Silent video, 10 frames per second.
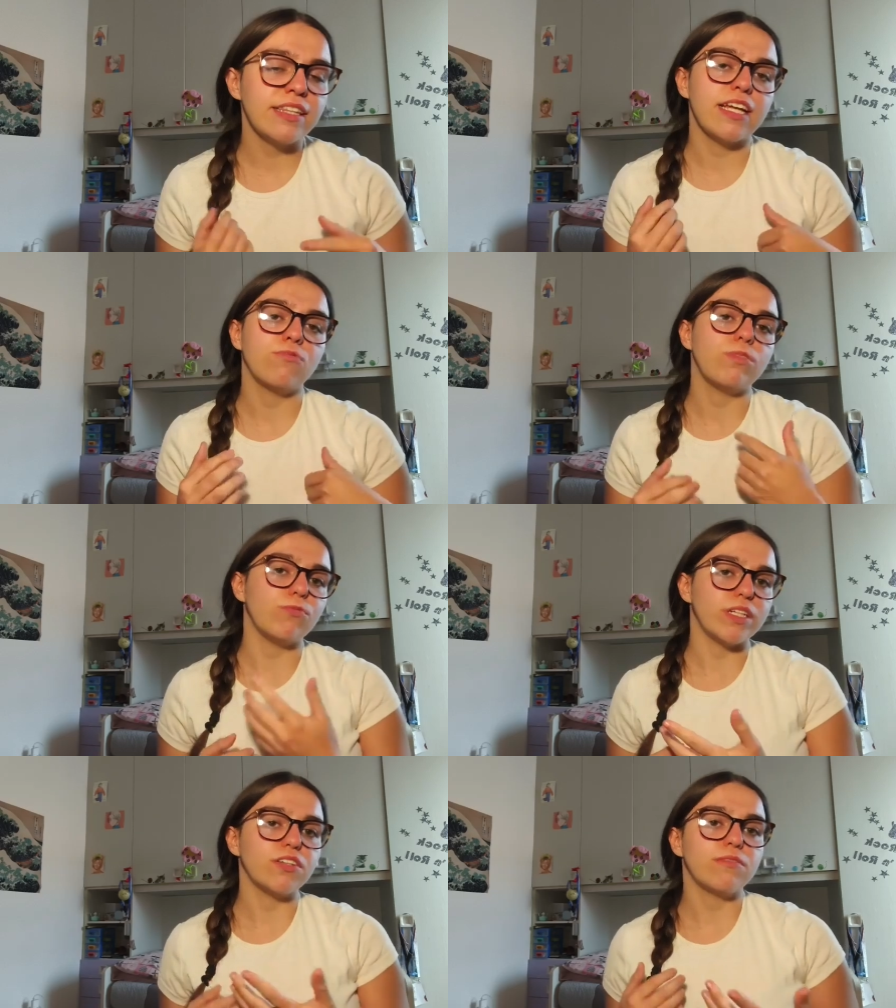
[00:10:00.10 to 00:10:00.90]
and then we
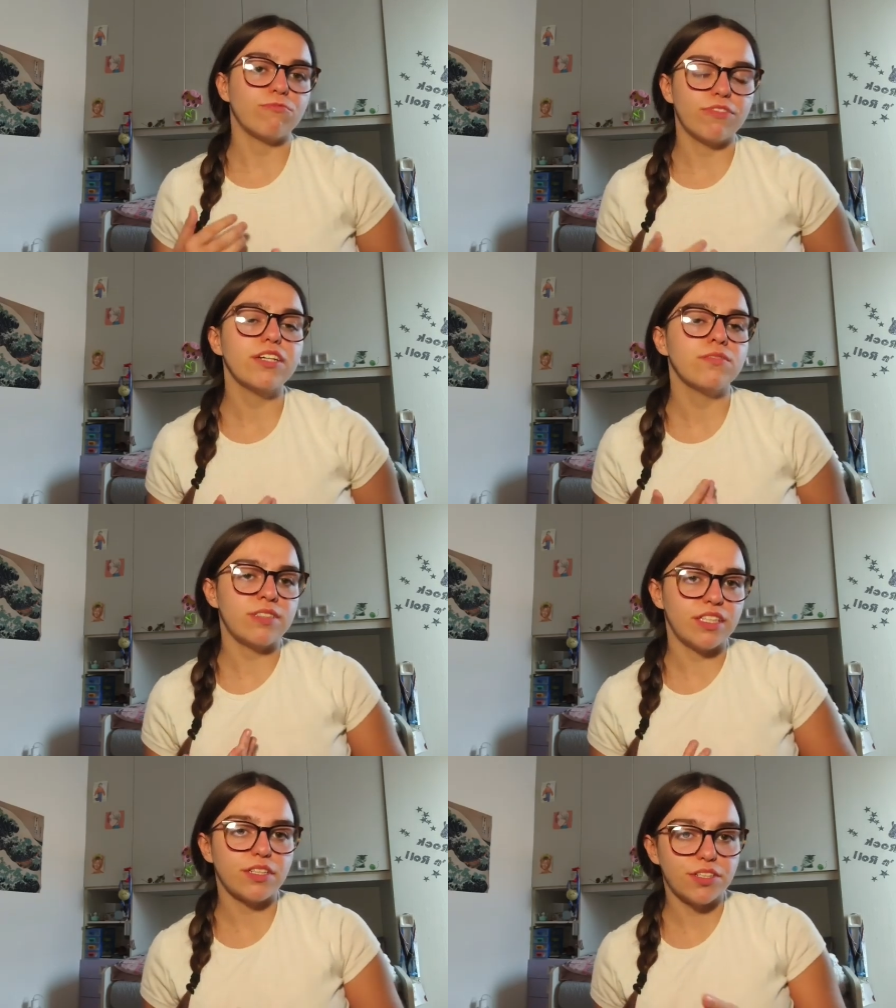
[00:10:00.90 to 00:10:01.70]
will
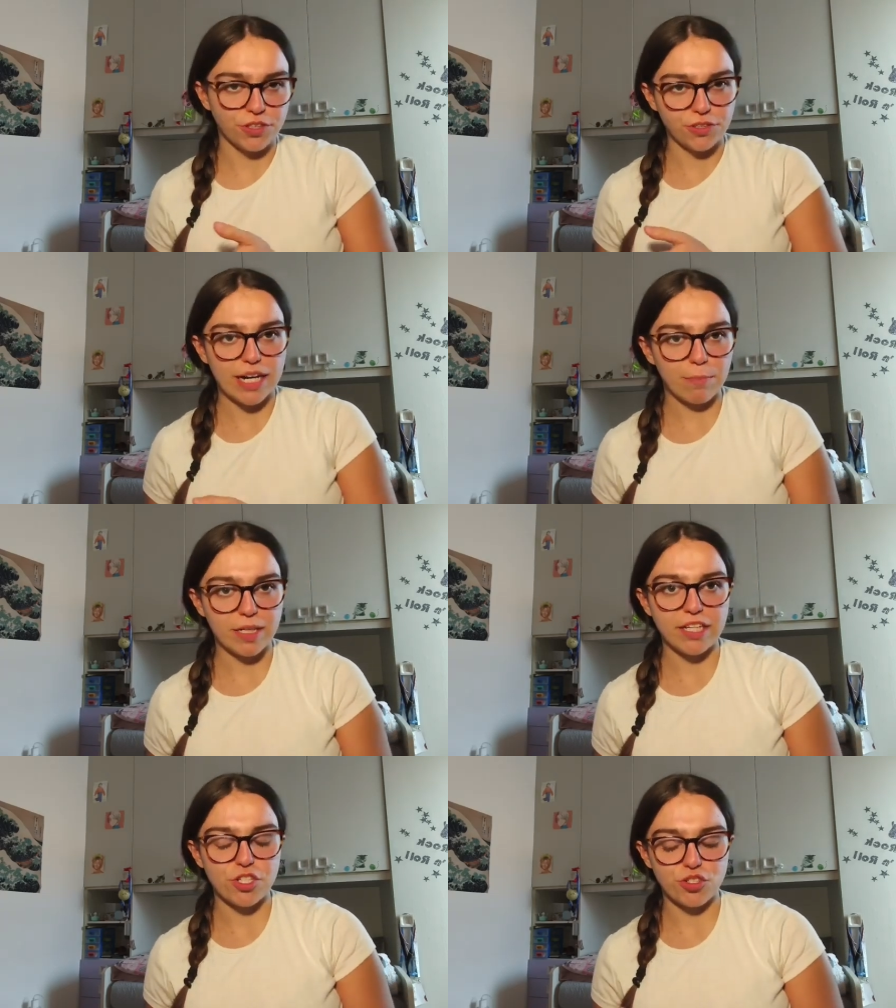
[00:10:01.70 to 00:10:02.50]
reconsider your
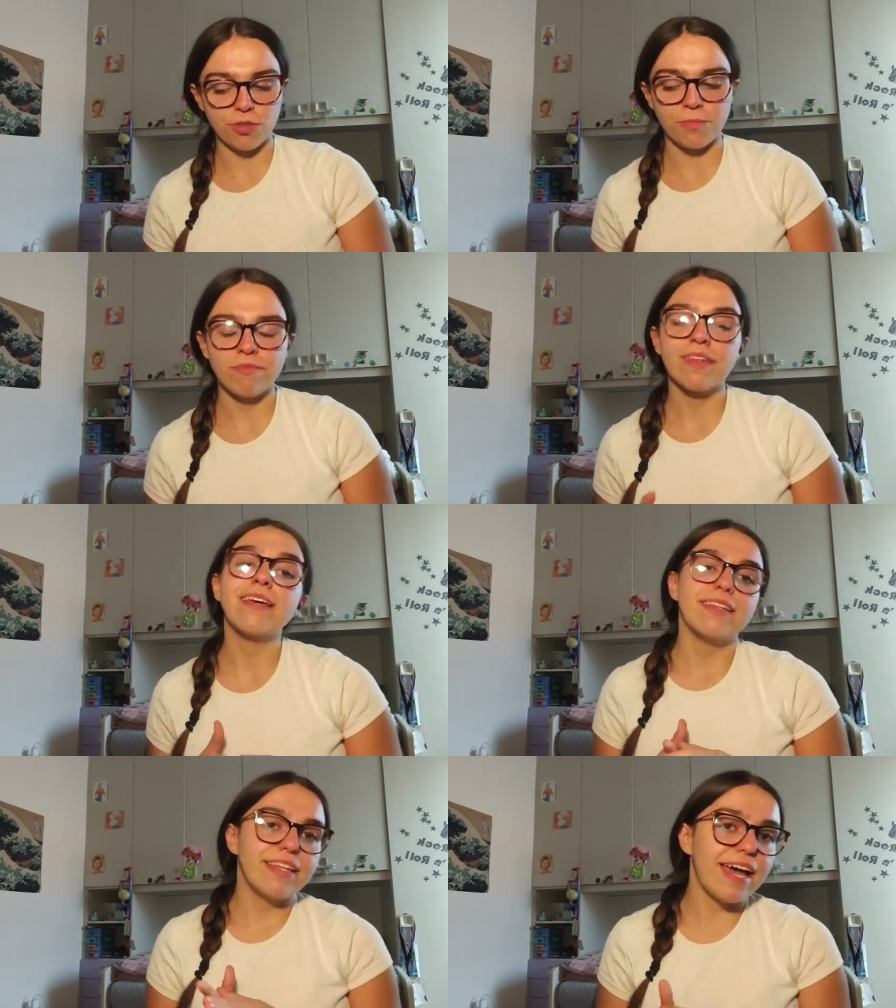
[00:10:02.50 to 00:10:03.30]
application.
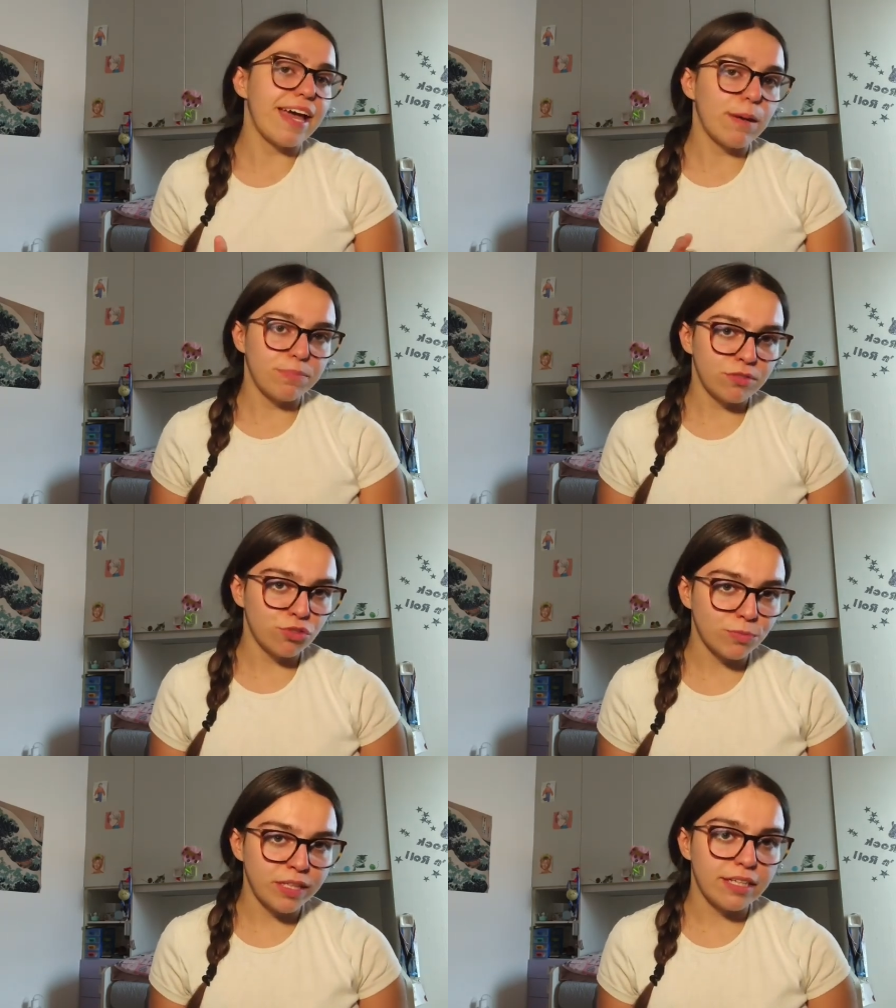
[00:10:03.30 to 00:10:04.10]
That
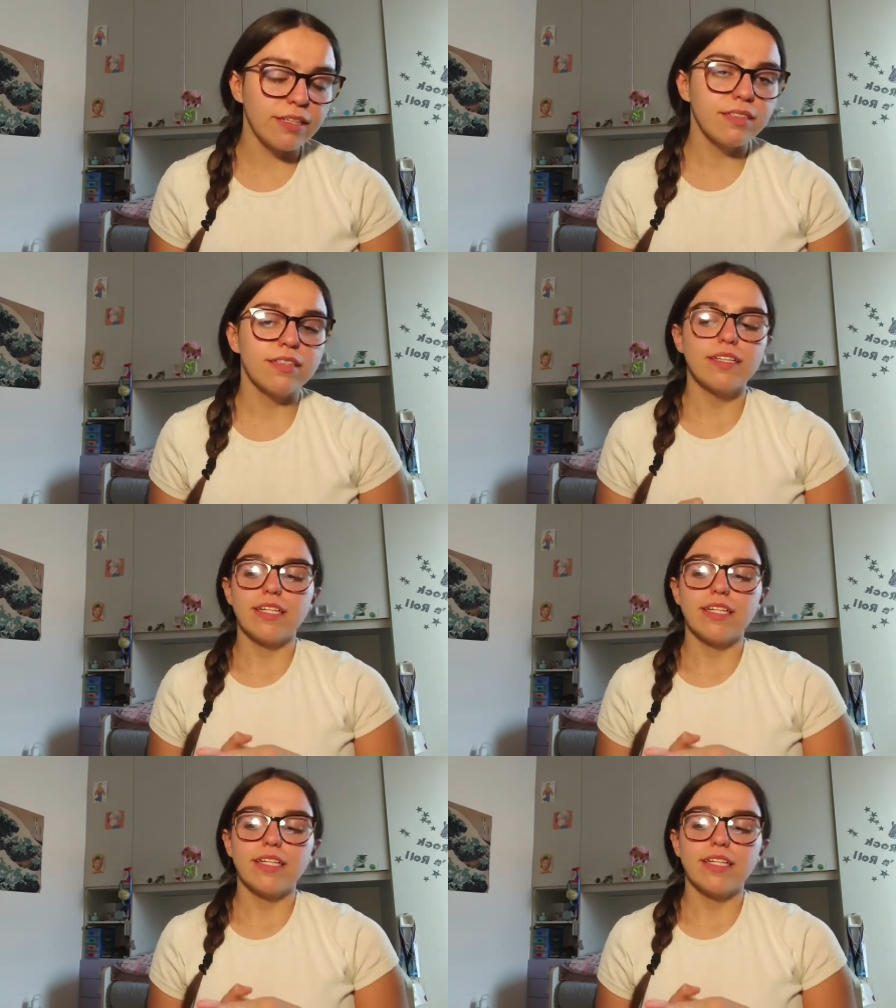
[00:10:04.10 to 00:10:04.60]
happened to me.